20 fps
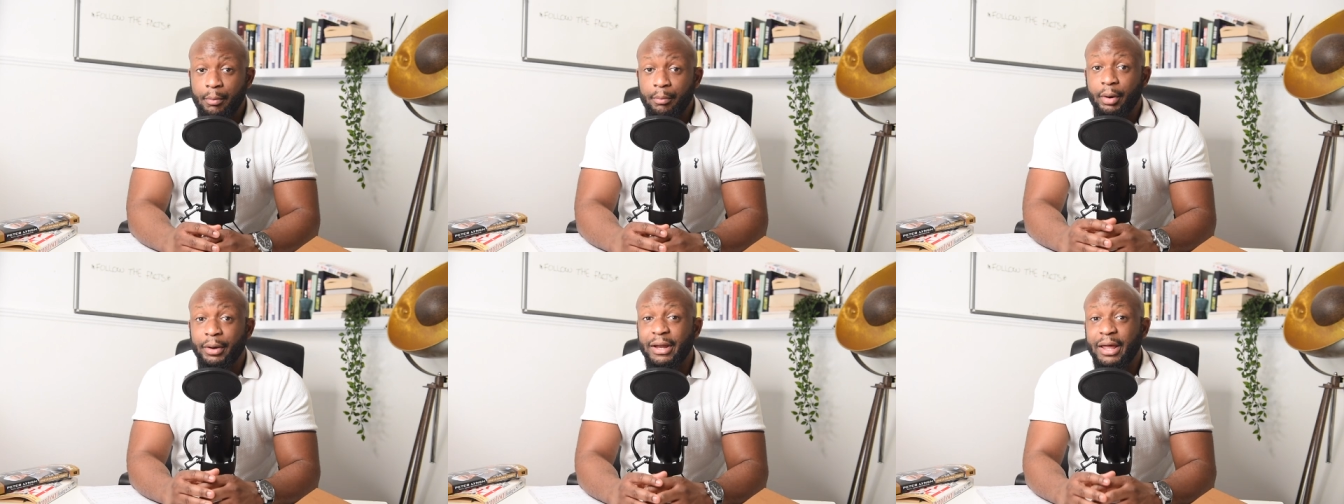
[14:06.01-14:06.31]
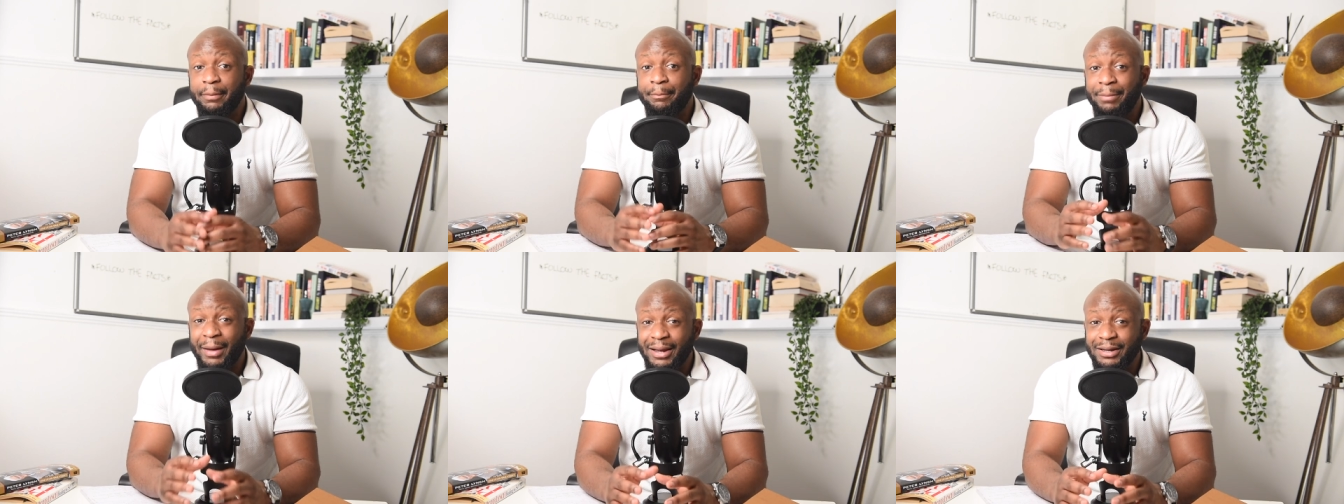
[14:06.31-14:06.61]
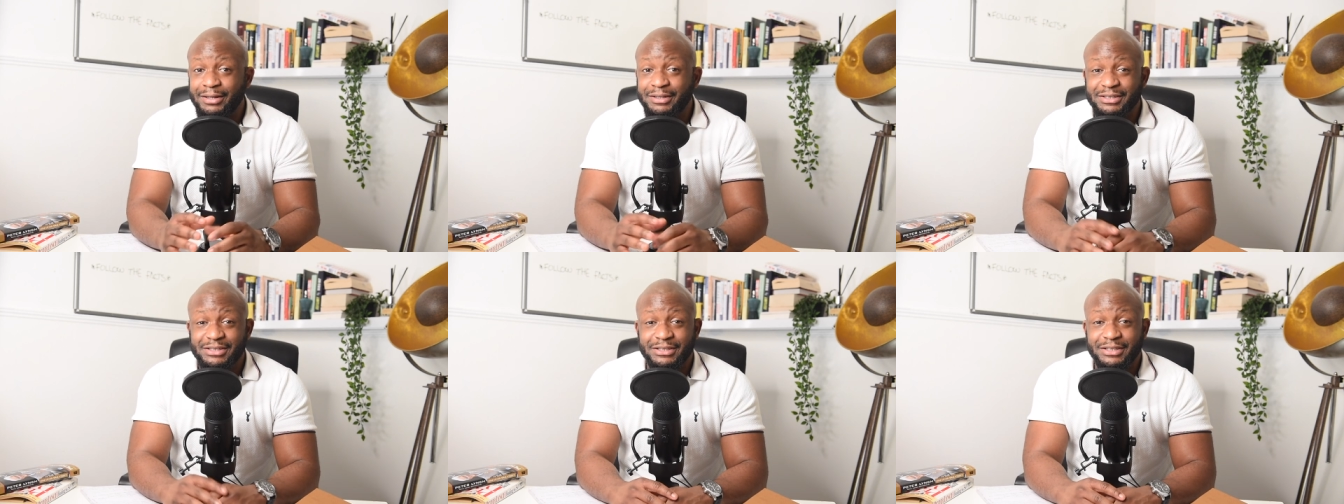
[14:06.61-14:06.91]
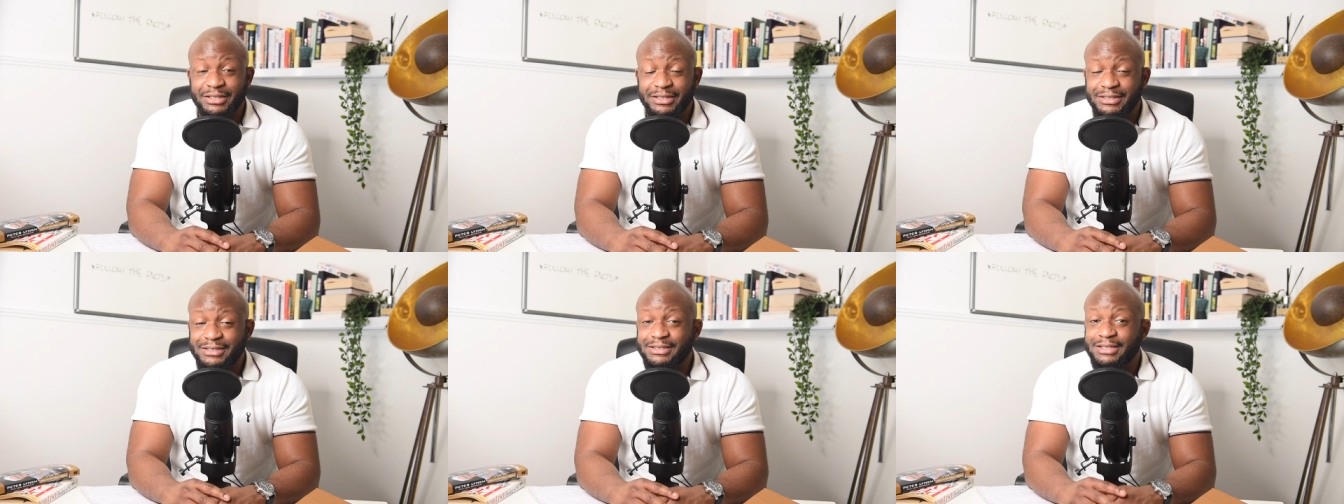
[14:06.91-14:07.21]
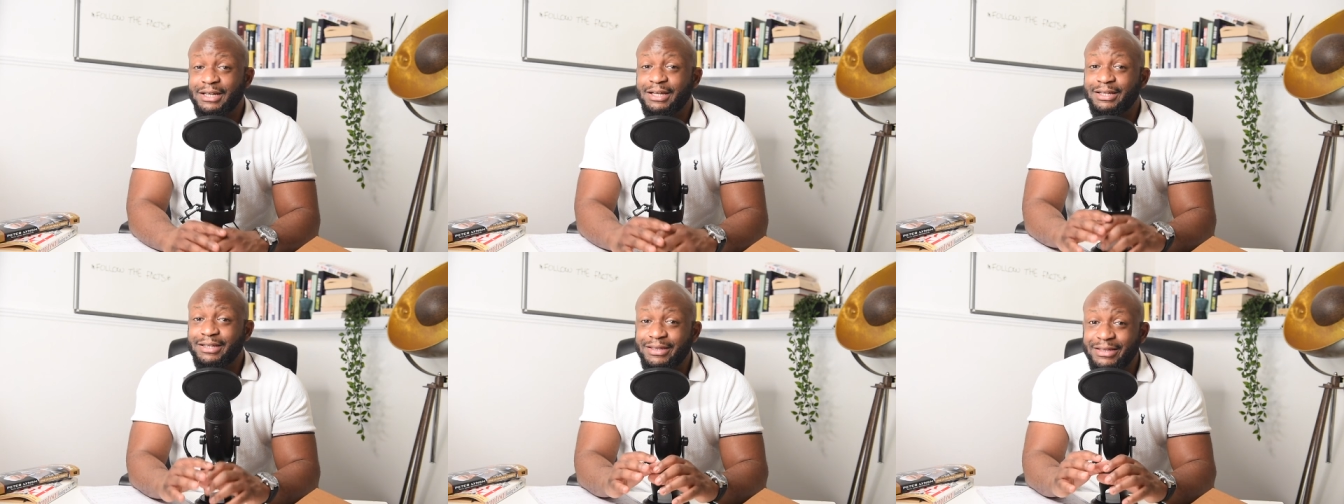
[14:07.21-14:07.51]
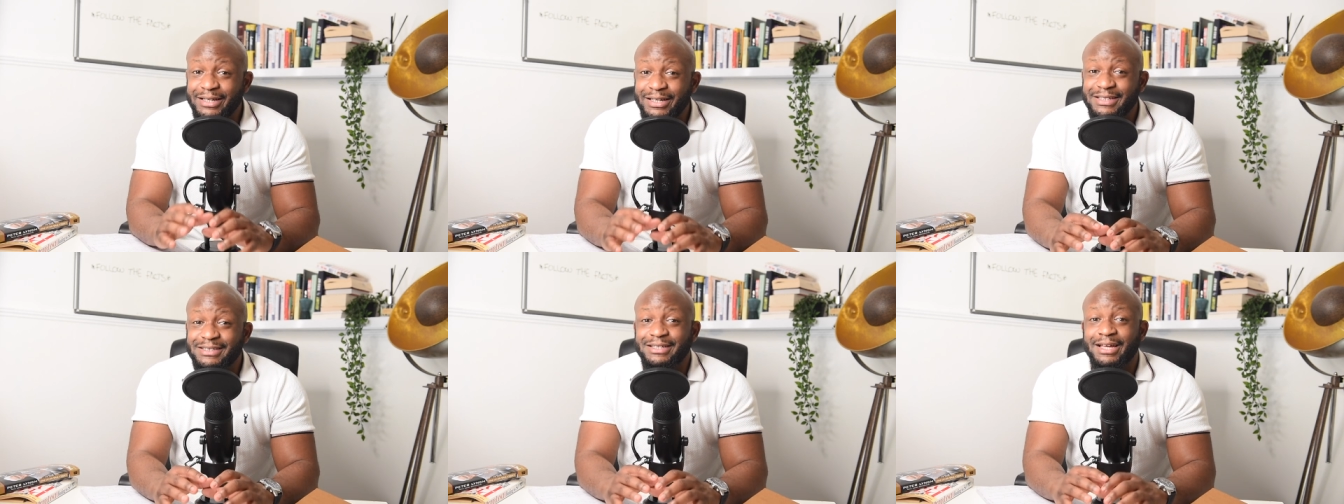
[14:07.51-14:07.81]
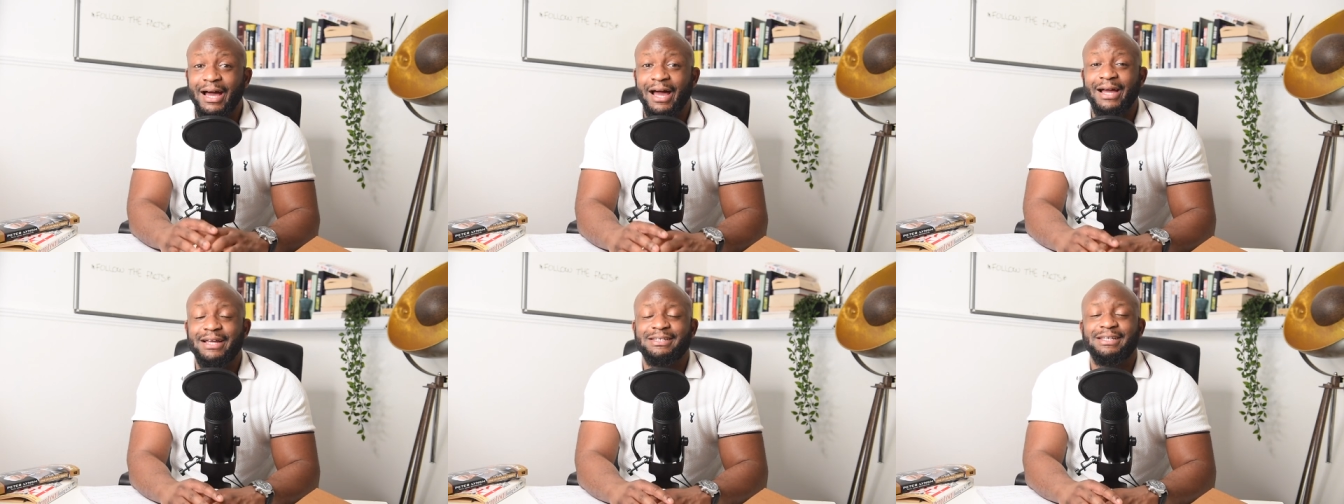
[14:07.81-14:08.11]
but their balance sheets, these
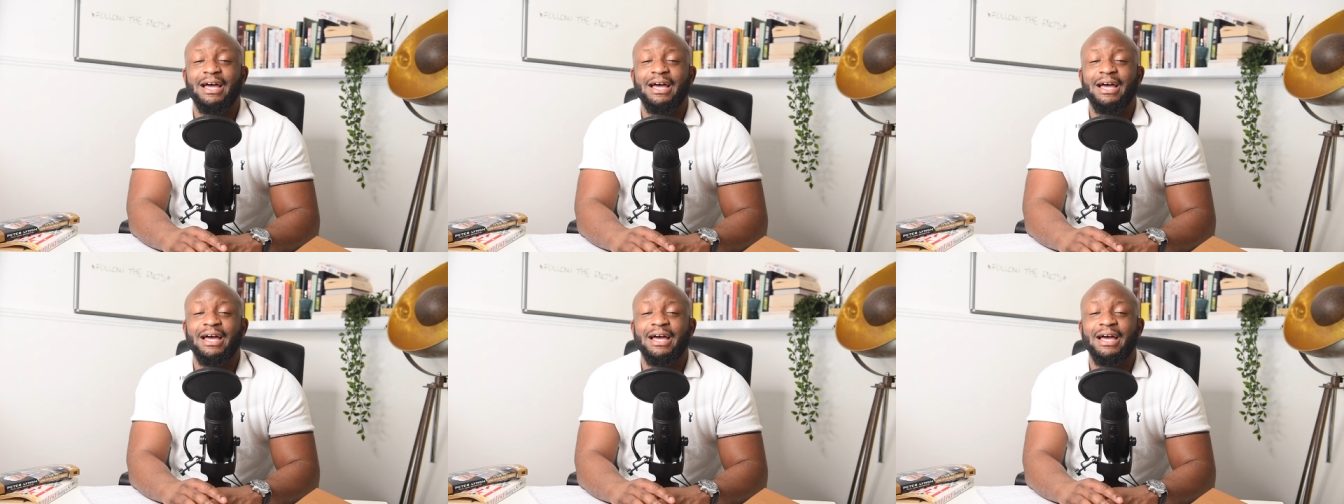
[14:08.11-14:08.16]
guys